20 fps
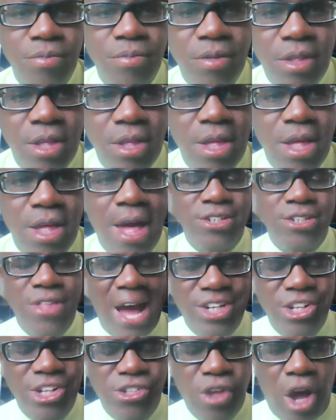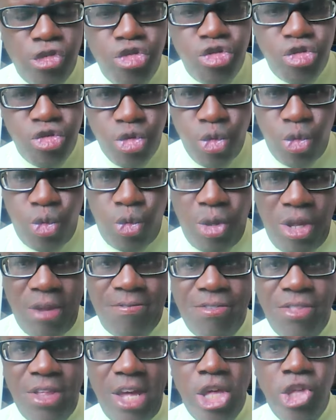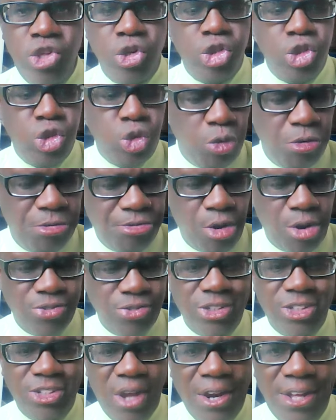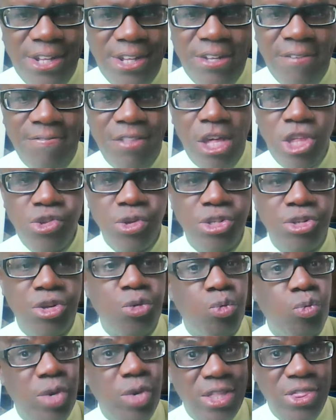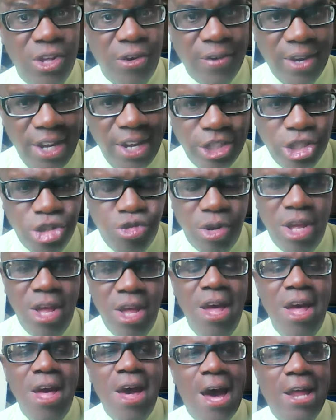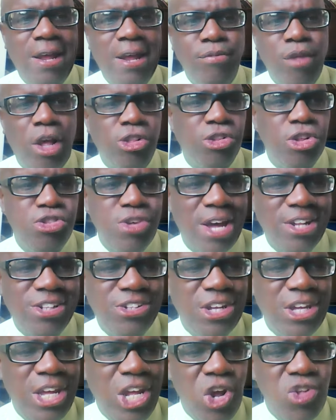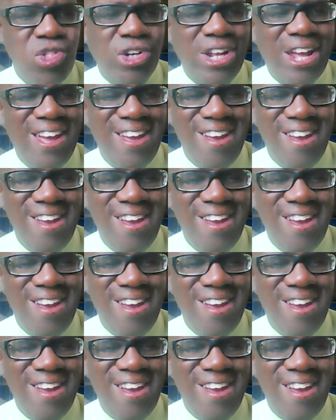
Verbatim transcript: And that is not true if they should do further studies, if they should read their history. And I'm not suggesting here that